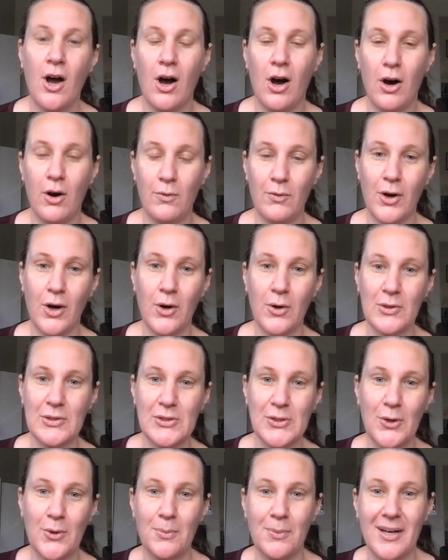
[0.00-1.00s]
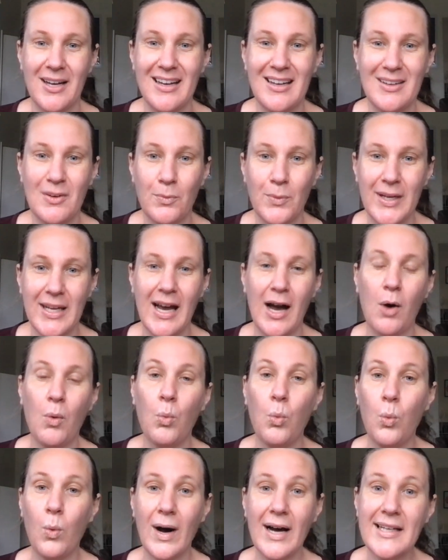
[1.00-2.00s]
of October. We are
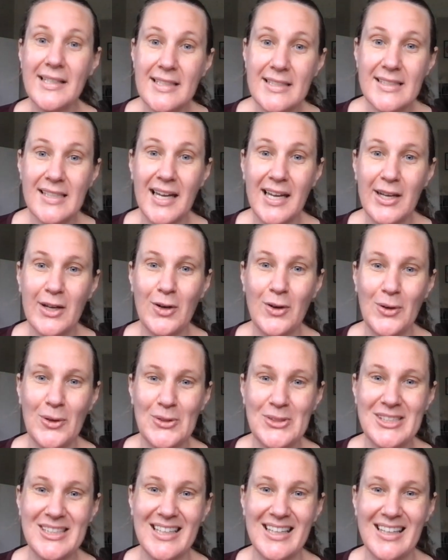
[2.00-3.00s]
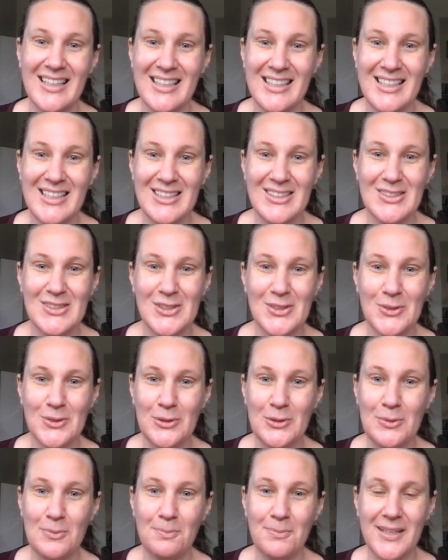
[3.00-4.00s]
one day closer
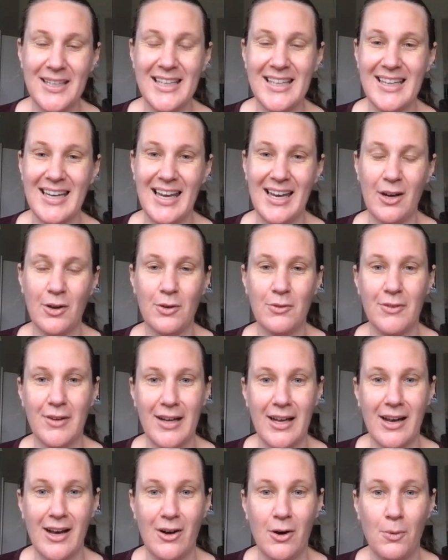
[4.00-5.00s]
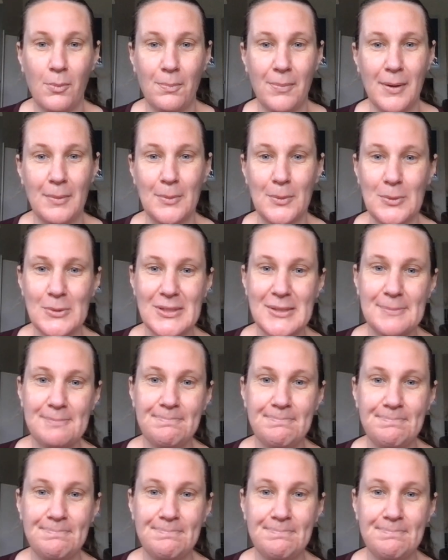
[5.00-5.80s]
to being out of our bubbles.